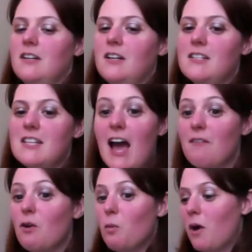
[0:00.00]
Because I
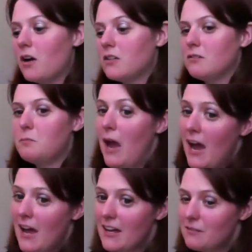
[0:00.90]
have a whole box of
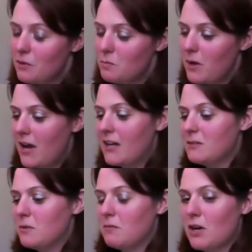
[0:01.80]
foam
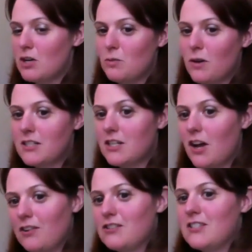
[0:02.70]
pads, but I'm not sure which
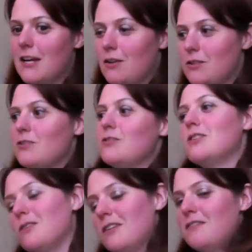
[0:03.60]
colors they go to,
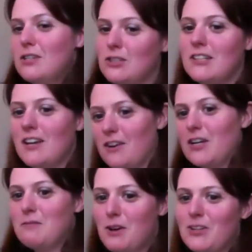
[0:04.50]
so eventually I'll
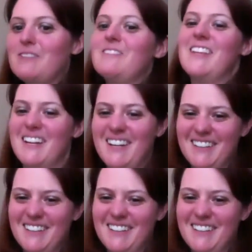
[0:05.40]
get them all over there.